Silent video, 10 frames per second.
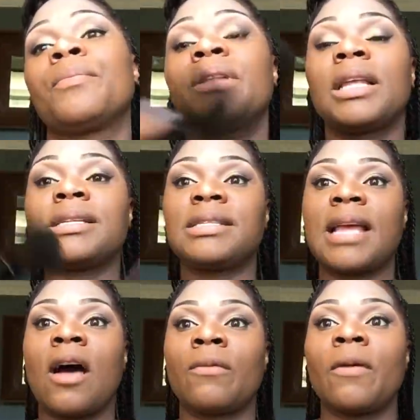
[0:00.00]
place
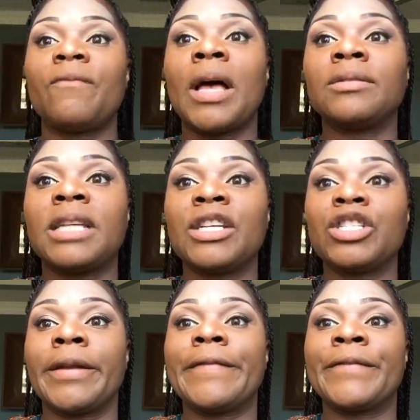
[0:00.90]
down
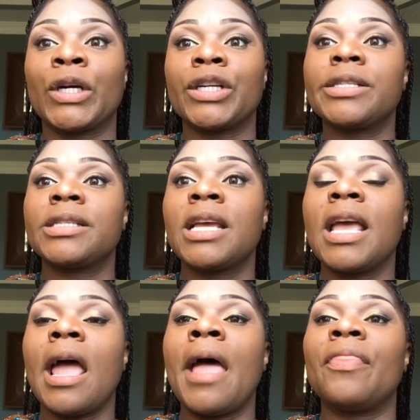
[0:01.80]
foundation first
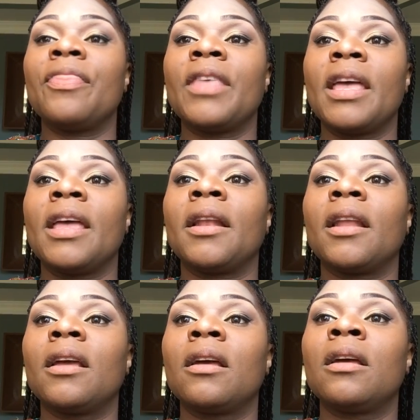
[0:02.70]
and
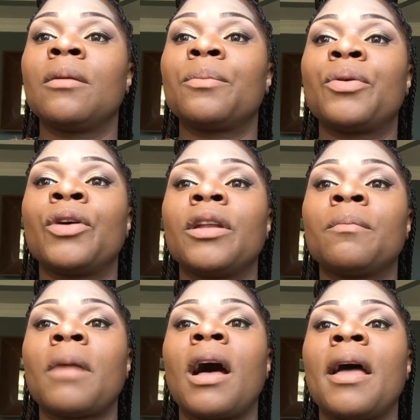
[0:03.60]
then put
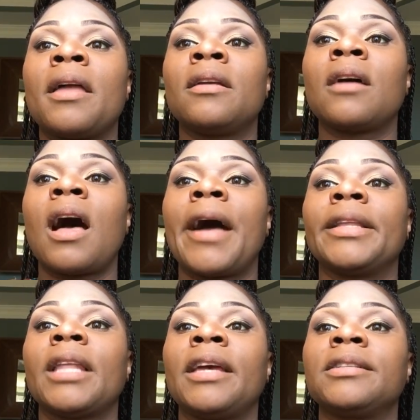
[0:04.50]
my
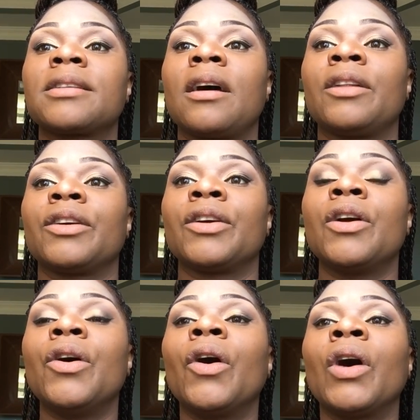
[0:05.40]
highlight color
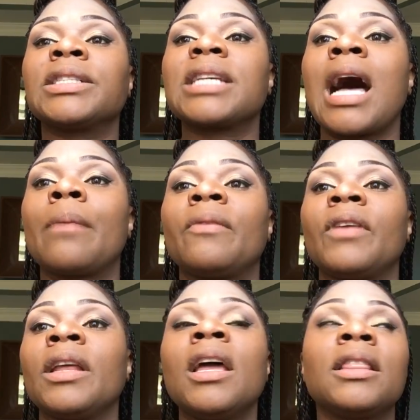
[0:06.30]
on top of
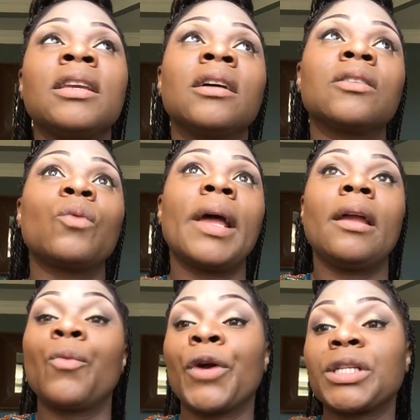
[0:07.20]
it. The other
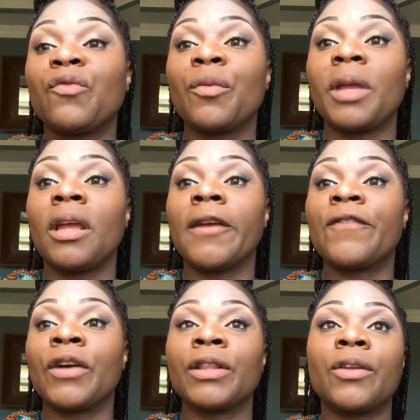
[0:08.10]
way worked for me
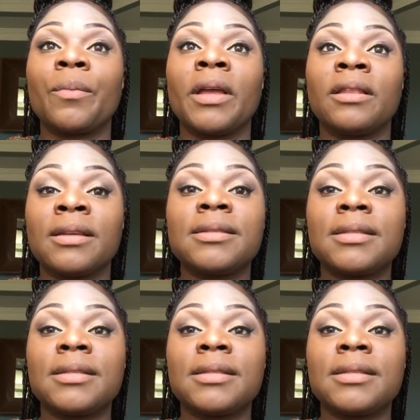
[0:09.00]
for a little bit.